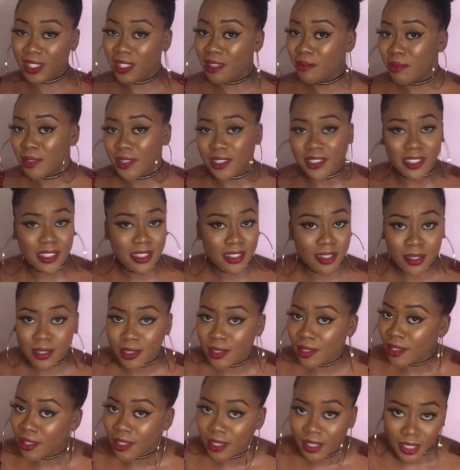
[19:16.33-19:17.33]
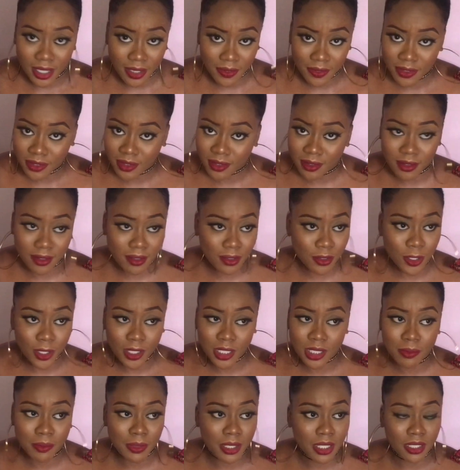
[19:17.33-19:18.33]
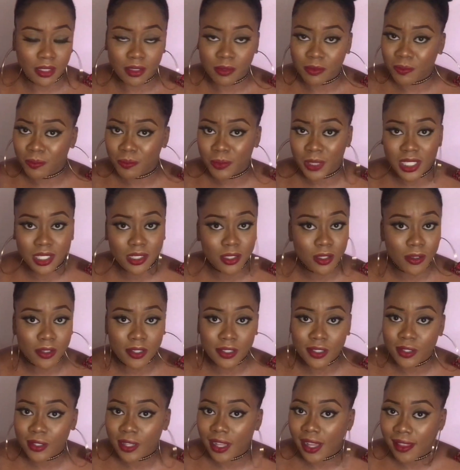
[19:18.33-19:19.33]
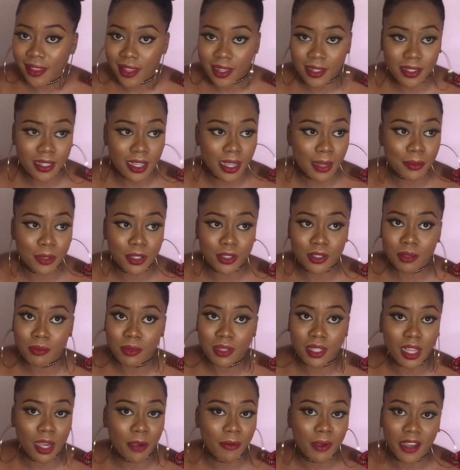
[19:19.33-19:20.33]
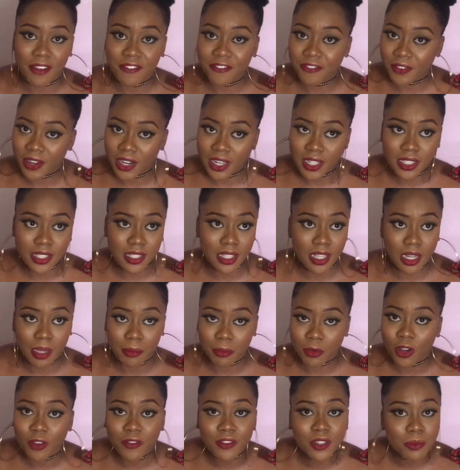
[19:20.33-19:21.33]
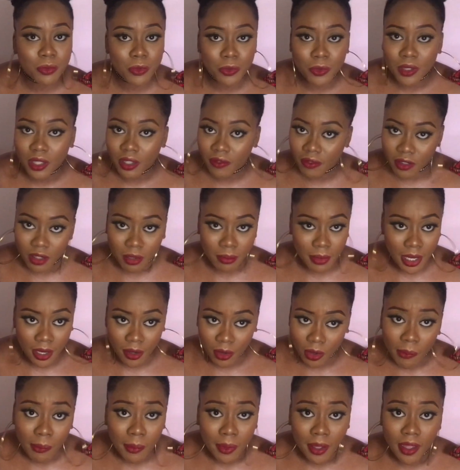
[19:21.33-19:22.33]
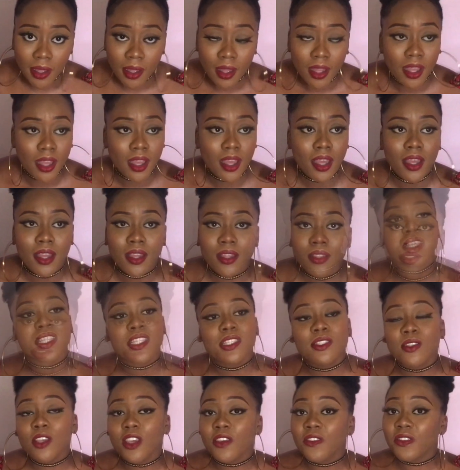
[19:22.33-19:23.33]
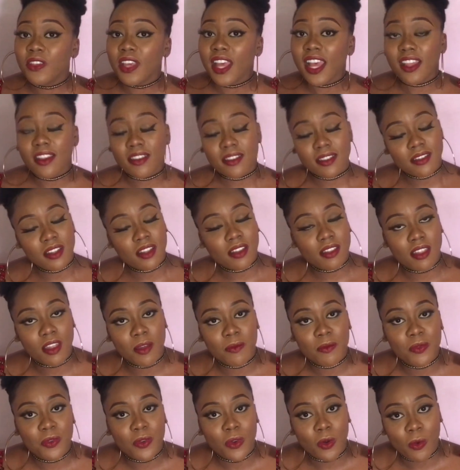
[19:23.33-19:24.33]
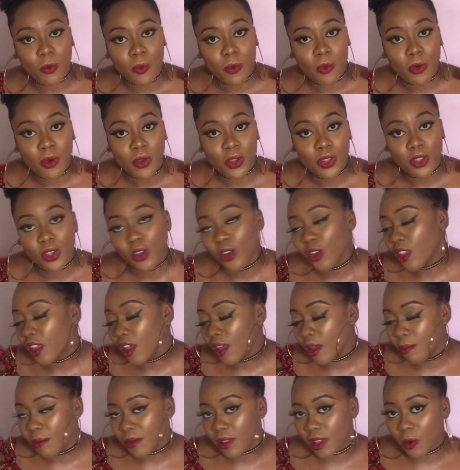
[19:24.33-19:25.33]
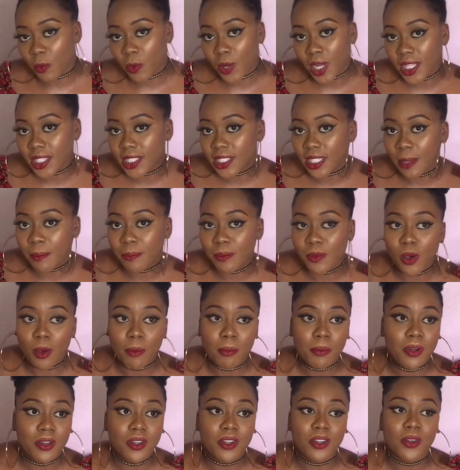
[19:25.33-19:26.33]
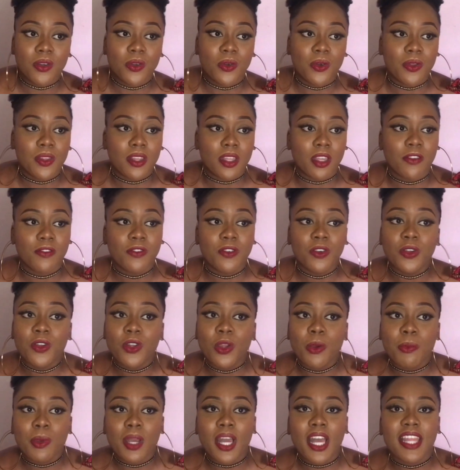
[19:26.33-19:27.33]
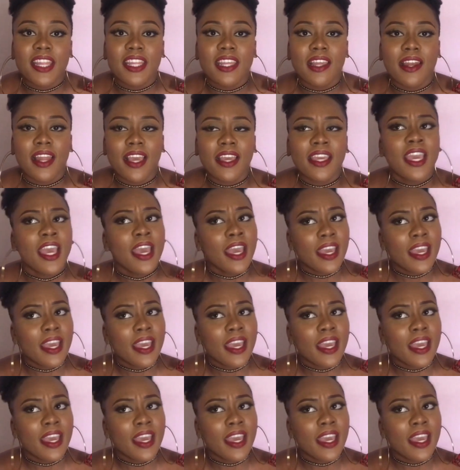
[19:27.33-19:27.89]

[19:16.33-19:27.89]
But trust me talking to you at that time doesn't mean that we are friends and I'm comfortable with giving you my number. So if you ask them for the WhatsApp number or the phone number and they're like,